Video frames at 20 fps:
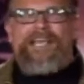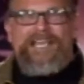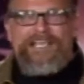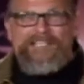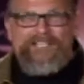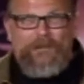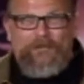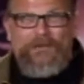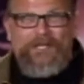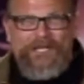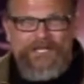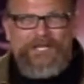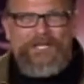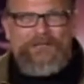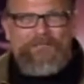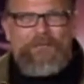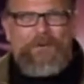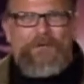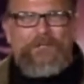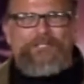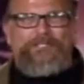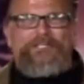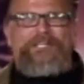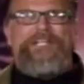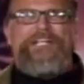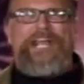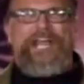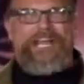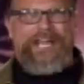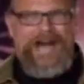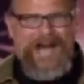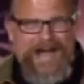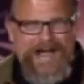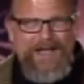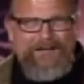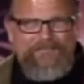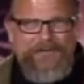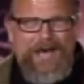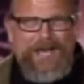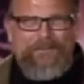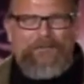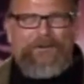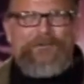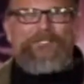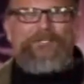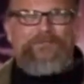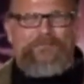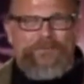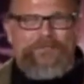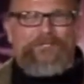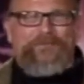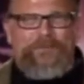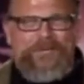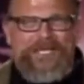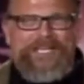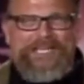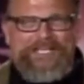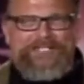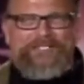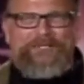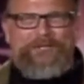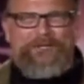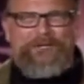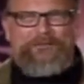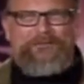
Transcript: He's a really good and person, and I am not a person for speaking you have truth.